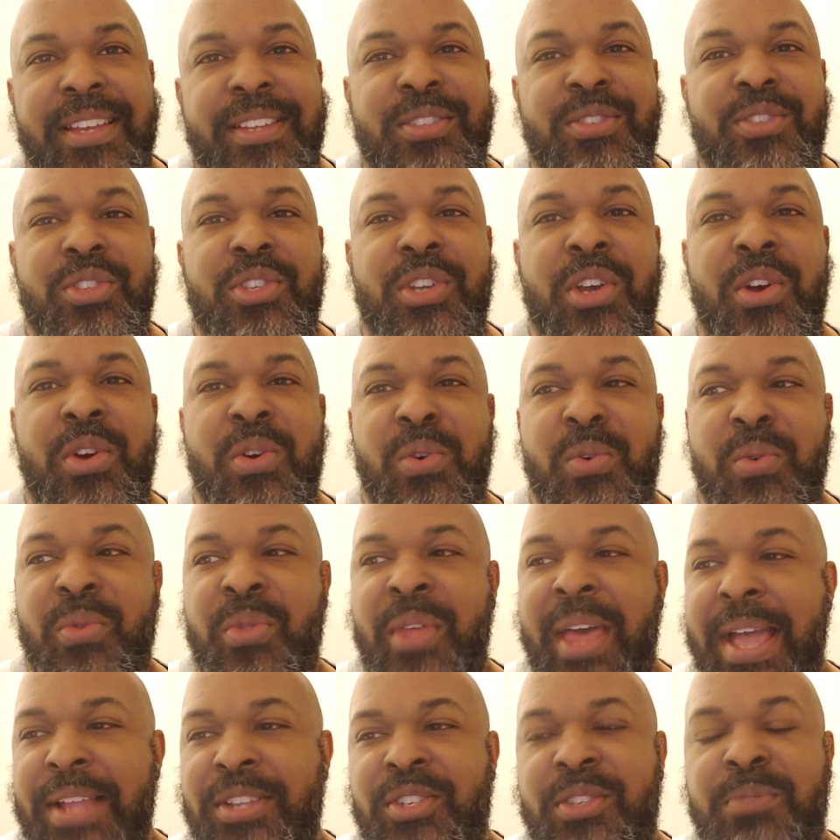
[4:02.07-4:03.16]
and so
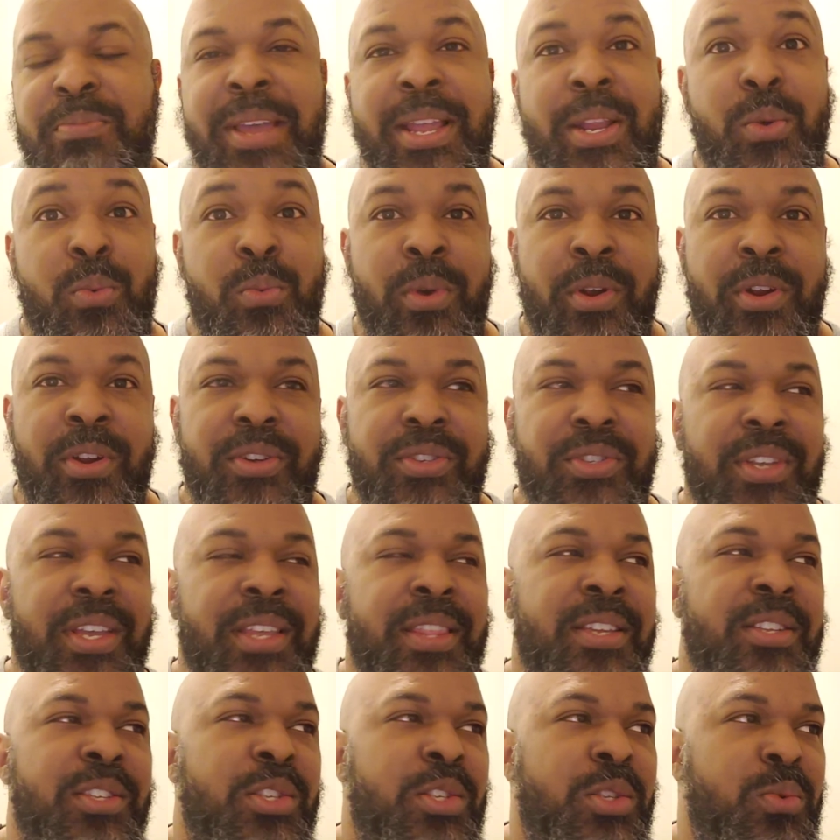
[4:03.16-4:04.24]
that just made it worse. And
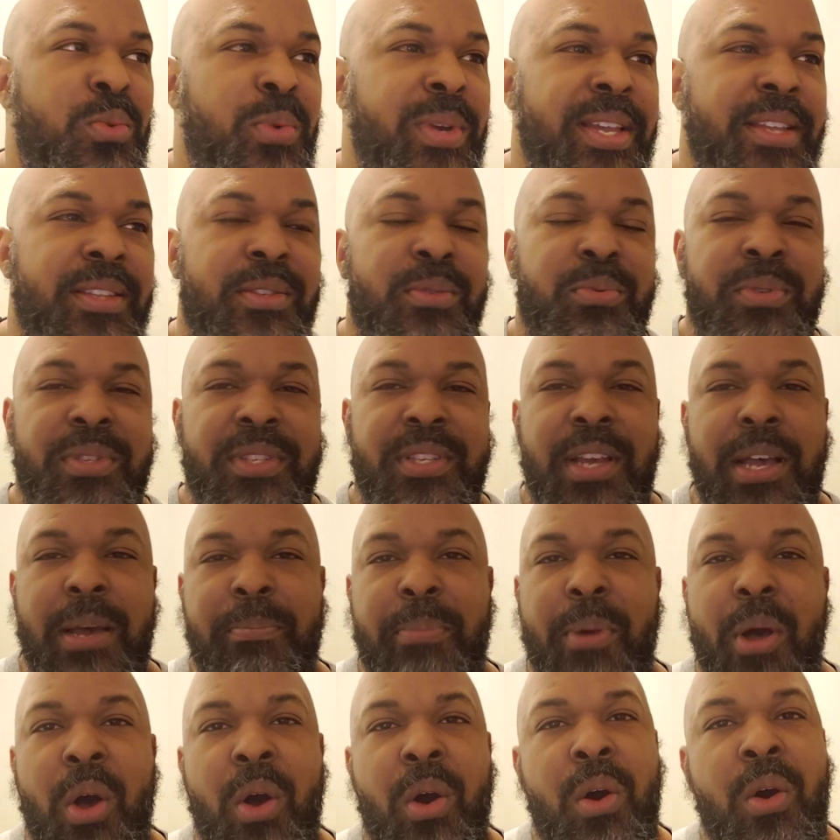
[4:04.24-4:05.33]
then Sweets was
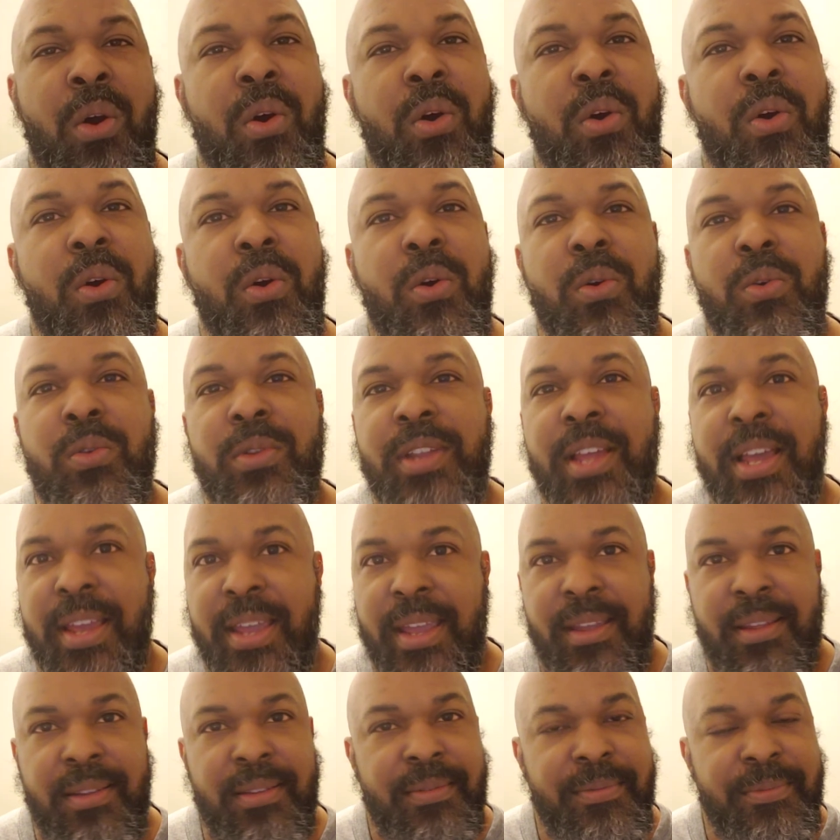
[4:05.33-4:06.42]
up all
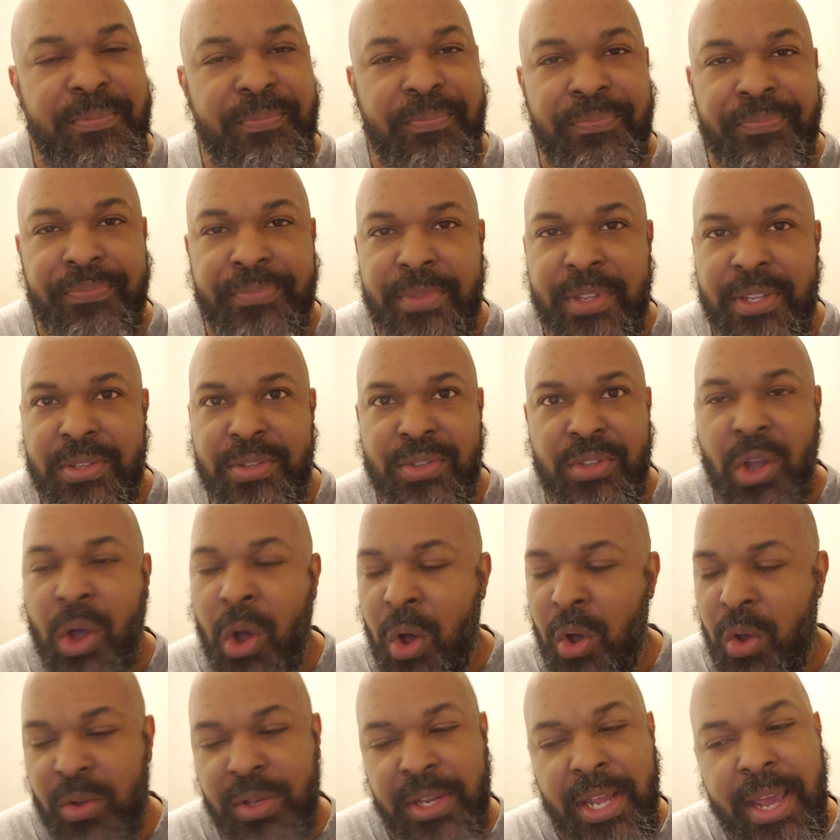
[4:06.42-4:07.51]
night, just
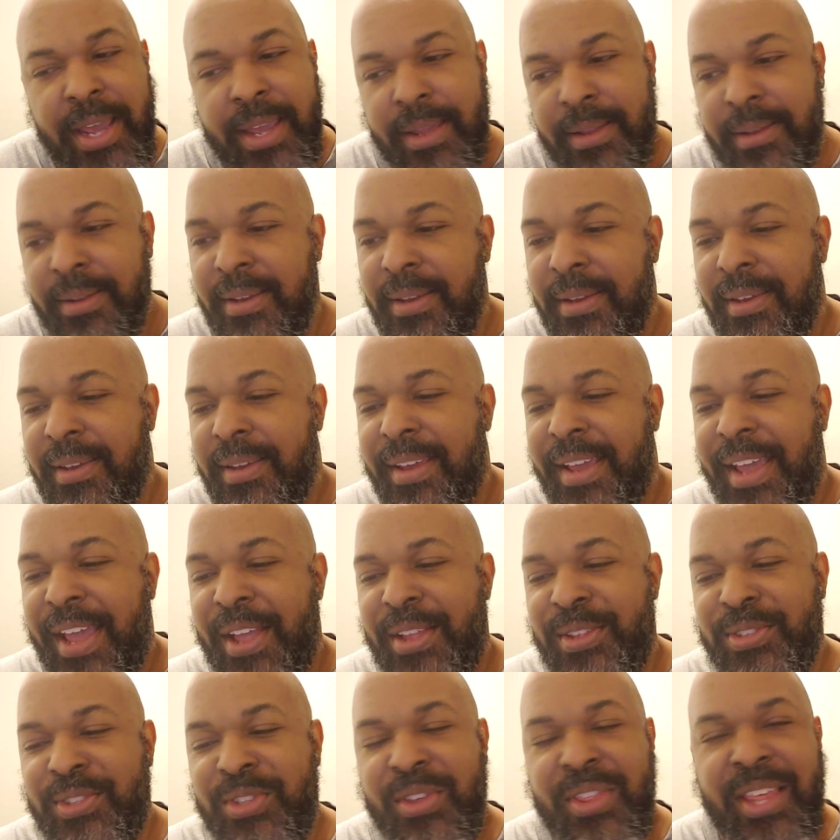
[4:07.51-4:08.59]
all night,
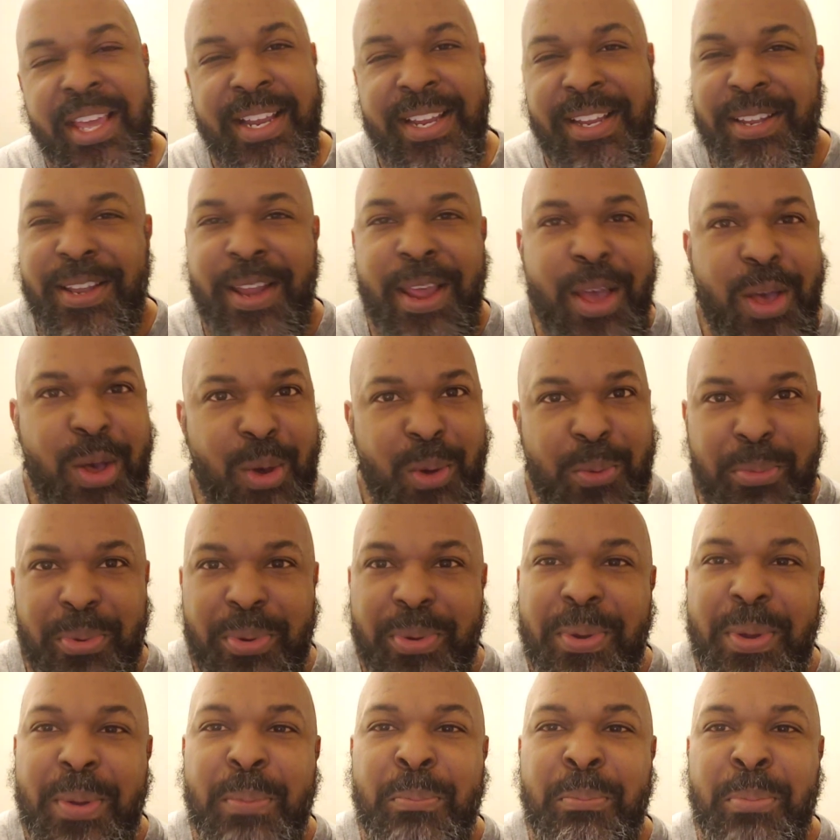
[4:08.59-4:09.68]
and so that didn't help.
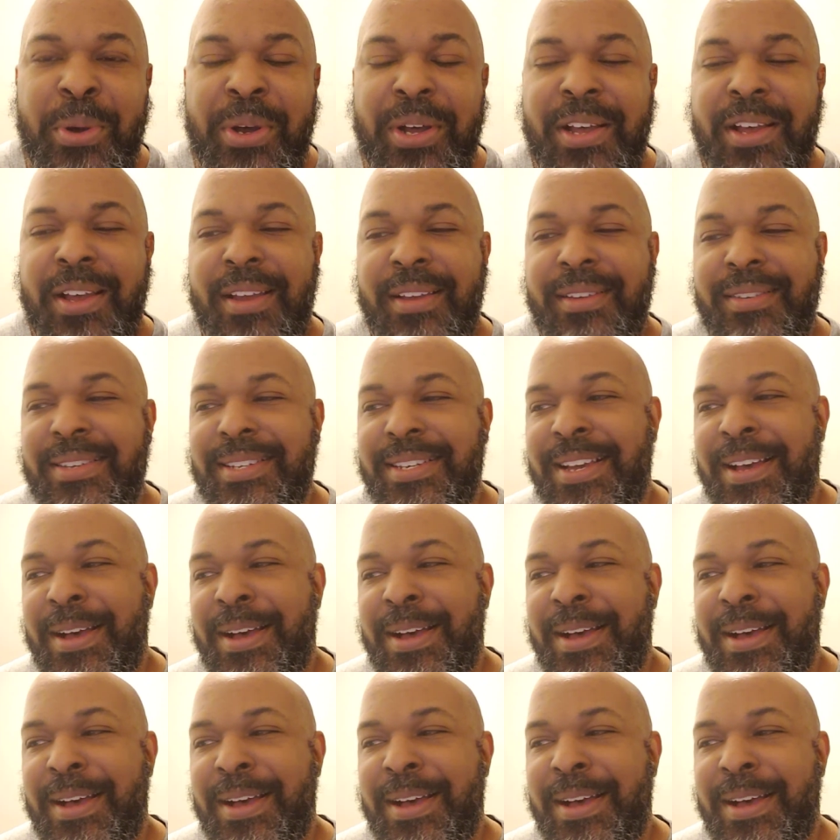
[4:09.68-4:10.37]
But